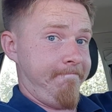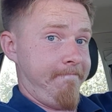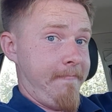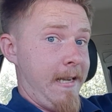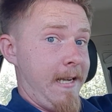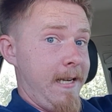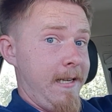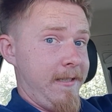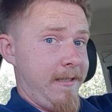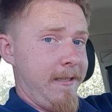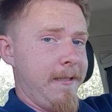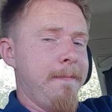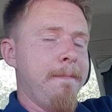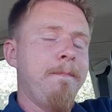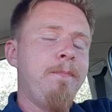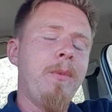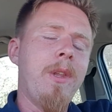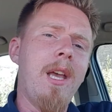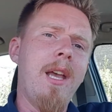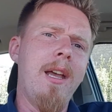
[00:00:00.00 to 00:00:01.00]
Yeah, you see.
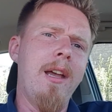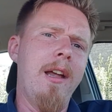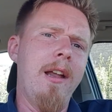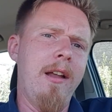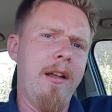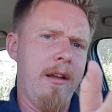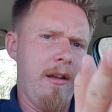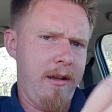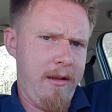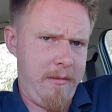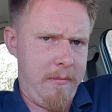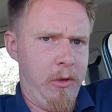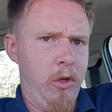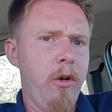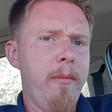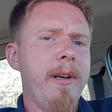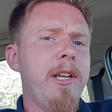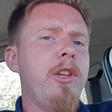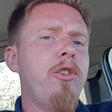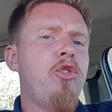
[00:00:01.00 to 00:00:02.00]

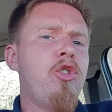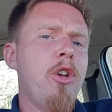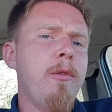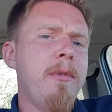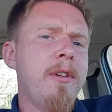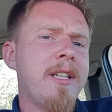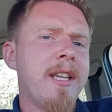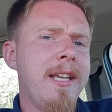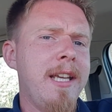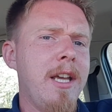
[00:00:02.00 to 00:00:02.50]
Not many YouTubers